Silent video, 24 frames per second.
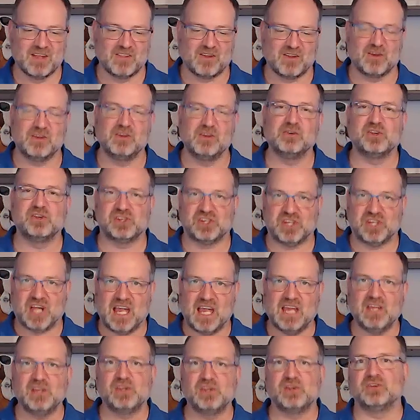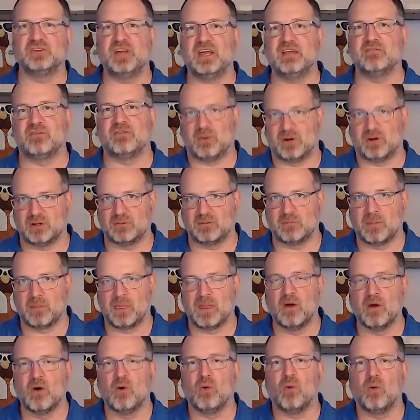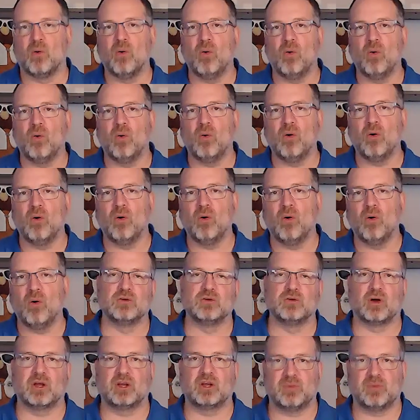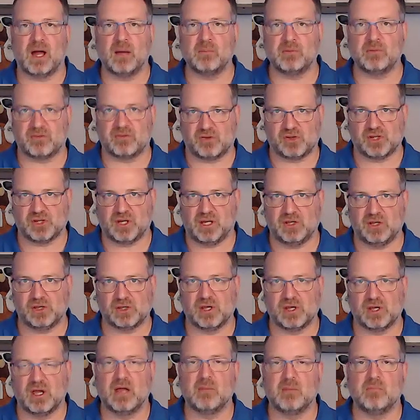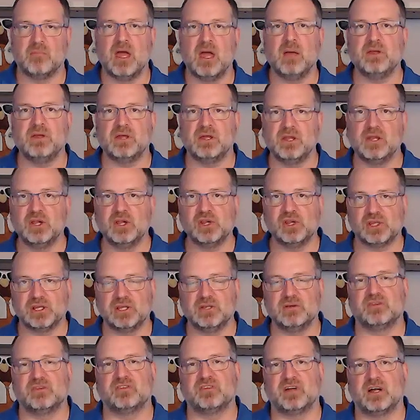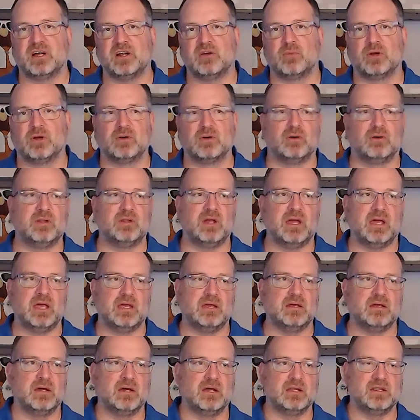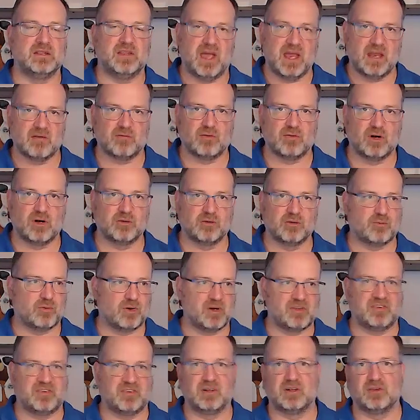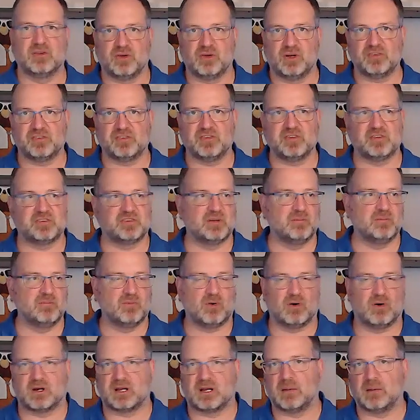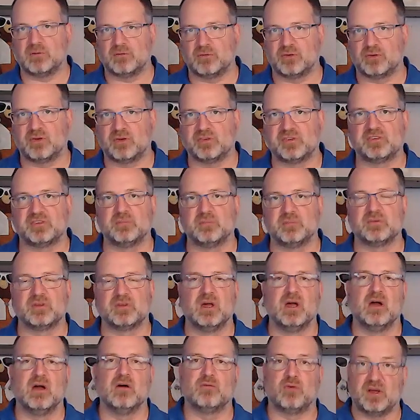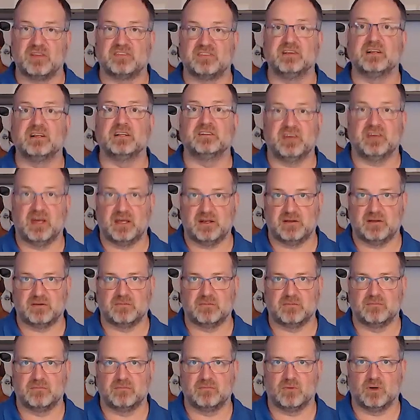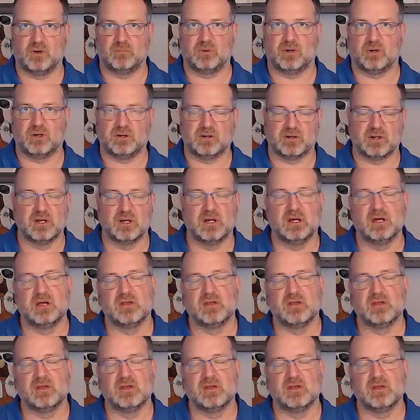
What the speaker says: Now you need to change your data vault model. Or your requirements change. Maybe initially you started working on a data vault for a single source system or a couple of source systems for a single tenant, more important.